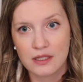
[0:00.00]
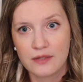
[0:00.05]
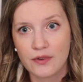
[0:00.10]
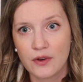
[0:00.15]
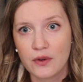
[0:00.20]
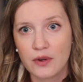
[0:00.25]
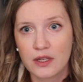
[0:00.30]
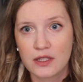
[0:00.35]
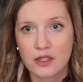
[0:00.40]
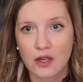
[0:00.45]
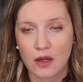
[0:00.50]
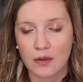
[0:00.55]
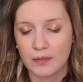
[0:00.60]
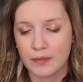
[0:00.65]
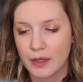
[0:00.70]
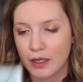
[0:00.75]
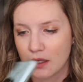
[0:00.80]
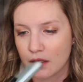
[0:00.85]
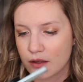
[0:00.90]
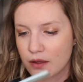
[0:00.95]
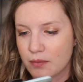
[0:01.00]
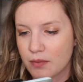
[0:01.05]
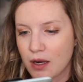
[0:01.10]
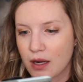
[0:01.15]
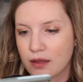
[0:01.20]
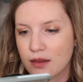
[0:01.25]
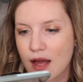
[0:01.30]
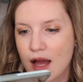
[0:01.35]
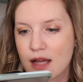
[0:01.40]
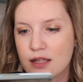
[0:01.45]
This phone has gotten bigger than when
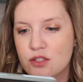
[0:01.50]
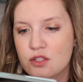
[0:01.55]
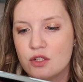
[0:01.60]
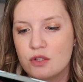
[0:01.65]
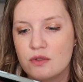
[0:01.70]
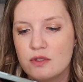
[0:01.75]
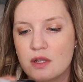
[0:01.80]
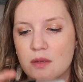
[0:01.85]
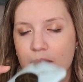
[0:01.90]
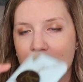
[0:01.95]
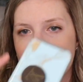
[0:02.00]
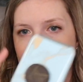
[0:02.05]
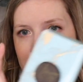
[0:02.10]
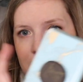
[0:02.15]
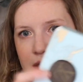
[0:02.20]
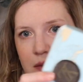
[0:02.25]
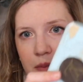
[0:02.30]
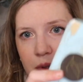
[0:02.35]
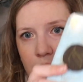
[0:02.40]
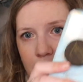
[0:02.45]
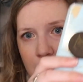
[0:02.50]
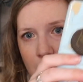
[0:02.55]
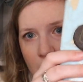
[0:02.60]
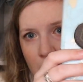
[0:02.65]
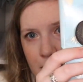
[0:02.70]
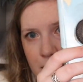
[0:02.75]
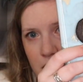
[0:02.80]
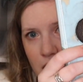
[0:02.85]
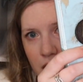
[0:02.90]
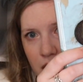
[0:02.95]
I last used it because I did put a
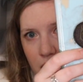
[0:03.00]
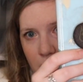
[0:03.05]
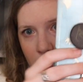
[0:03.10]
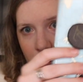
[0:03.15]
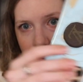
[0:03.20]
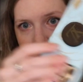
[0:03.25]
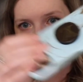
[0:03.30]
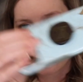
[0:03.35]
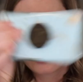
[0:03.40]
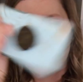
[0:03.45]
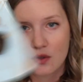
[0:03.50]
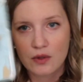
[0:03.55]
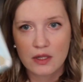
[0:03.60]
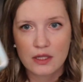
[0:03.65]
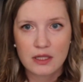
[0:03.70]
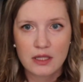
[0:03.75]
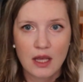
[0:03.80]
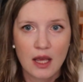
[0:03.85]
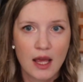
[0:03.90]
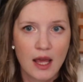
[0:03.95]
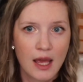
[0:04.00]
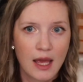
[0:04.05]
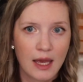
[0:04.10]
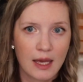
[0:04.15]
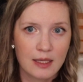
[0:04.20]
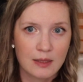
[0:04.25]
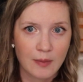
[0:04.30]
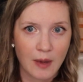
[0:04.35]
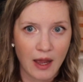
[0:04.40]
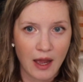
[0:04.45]
pop socket on the back. So this
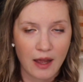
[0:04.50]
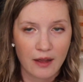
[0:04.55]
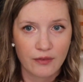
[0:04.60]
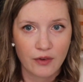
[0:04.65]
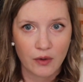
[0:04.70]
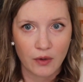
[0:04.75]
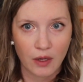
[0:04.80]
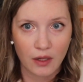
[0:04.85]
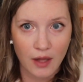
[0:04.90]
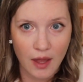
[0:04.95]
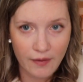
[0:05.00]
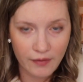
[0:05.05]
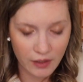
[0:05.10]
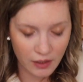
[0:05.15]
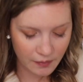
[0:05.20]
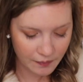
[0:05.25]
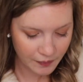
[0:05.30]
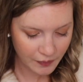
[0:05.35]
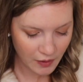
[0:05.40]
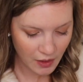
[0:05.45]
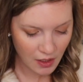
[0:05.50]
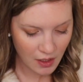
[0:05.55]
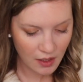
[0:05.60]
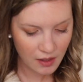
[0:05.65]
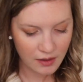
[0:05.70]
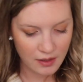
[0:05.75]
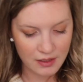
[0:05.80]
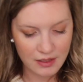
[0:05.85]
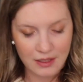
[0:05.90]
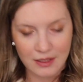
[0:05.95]
is my iPhone 11.
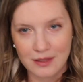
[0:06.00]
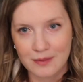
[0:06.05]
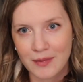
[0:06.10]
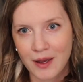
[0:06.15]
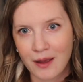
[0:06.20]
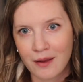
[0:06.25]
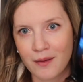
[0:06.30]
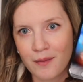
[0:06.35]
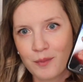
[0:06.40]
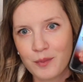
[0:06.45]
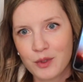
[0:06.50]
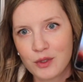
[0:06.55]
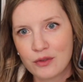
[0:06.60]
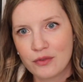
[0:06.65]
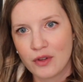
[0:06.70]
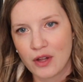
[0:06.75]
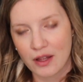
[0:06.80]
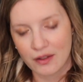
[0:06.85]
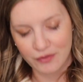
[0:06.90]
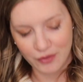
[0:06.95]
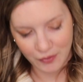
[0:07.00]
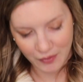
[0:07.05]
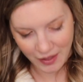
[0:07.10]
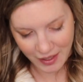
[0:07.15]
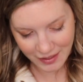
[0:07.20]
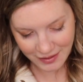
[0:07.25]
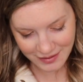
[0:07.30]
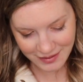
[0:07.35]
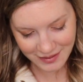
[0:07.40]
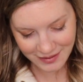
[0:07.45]
This is my beautiful iPhone
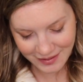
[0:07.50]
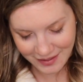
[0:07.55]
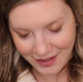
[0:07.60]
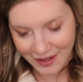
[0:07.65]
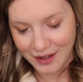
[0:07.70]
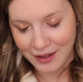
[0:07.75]
8.